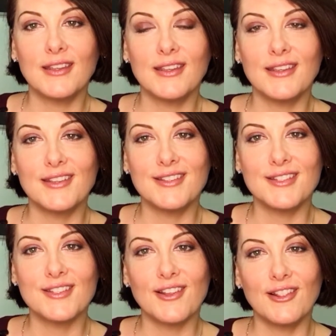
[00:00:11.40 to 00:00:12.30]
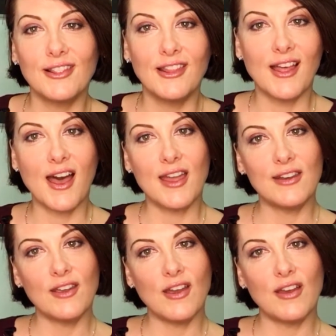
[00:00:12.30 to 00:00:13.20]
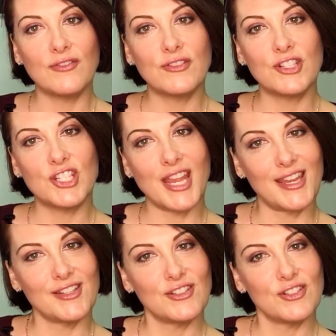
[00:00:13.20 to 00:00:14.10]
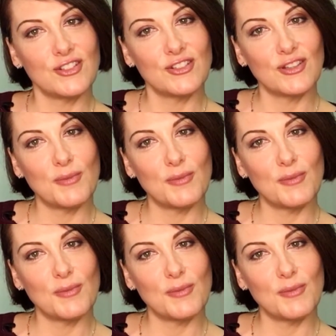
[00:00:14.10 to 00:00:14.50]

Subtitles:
is a lot of change